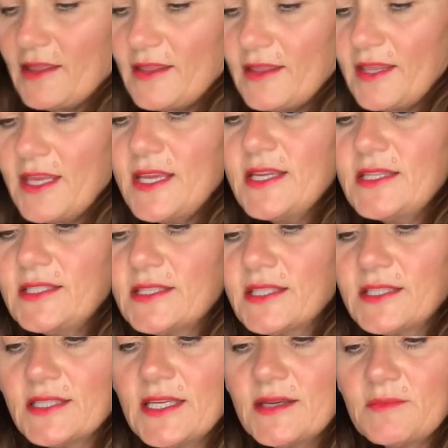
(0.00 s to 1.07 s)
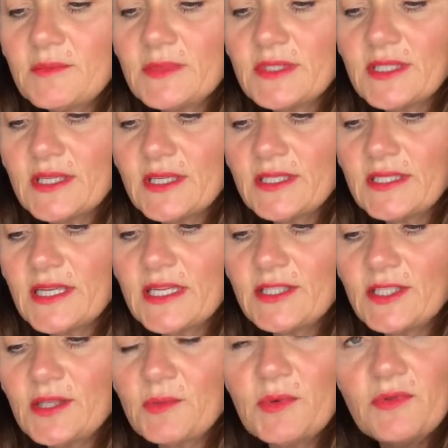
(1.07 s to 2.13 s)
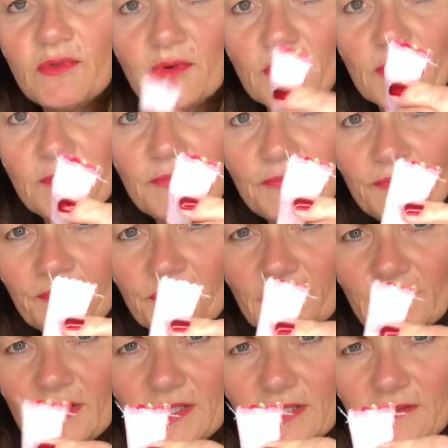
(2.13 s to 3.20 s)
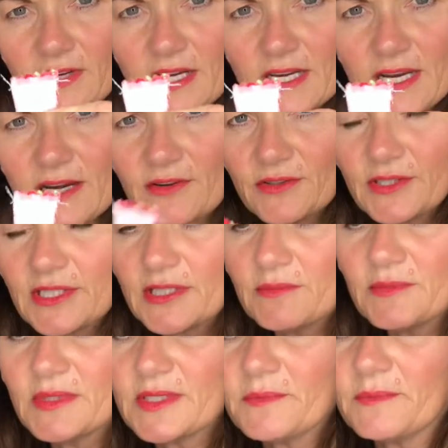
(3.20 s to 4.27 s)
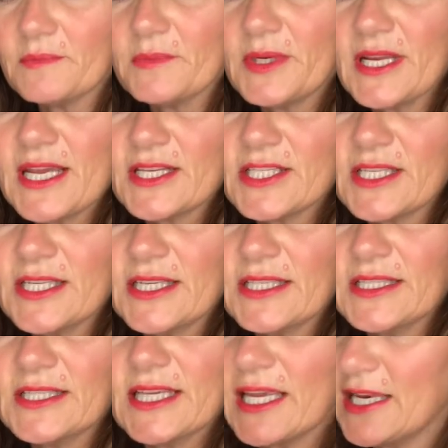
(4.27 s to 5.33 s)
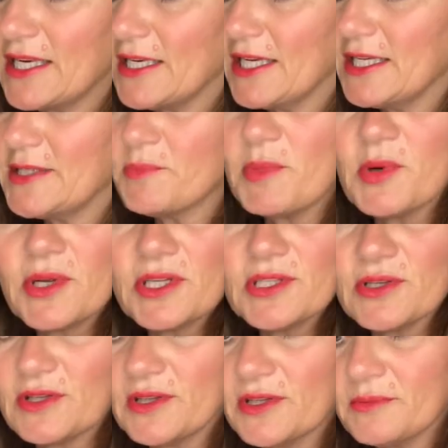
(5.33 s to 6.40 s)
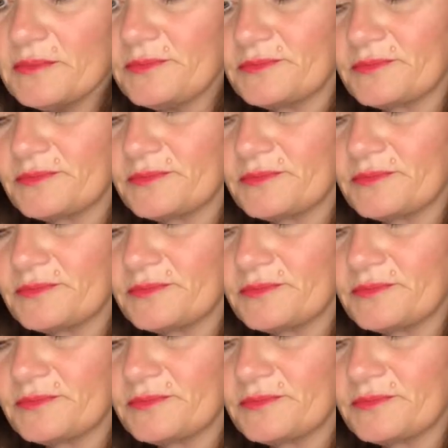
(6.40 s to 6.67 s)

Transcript: These seams, I said to you before, these are very narrow seams, but actually, to get a nice point on them,